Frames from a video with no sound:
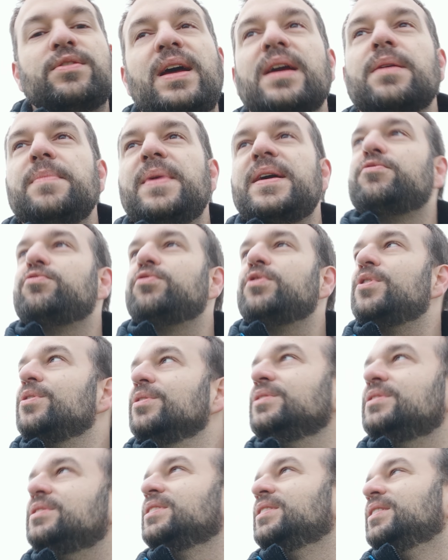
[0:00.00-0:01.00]
like my
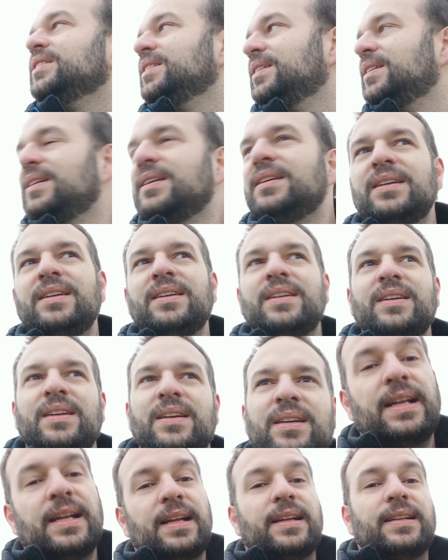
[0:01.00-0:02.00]
drones.
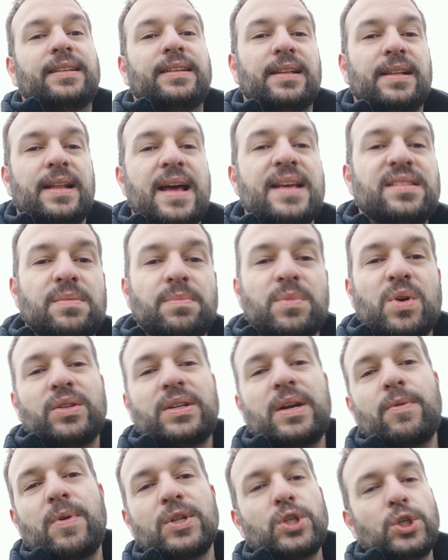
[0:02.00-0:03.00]
The last mode
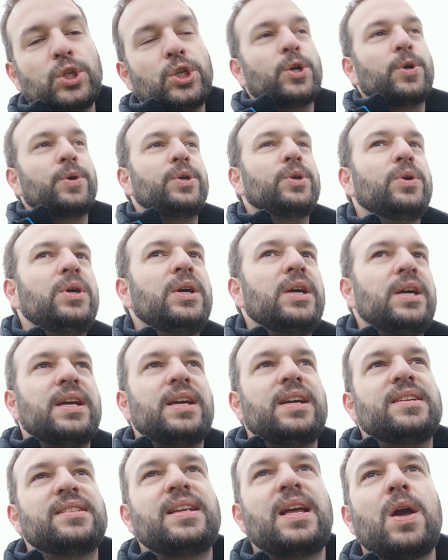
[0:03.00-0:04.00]
I want to show you
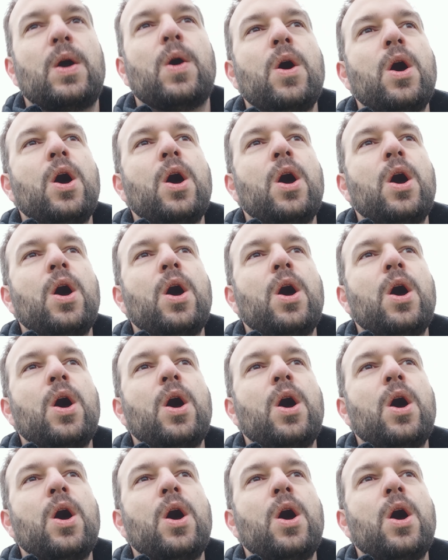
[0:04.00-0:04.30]
is the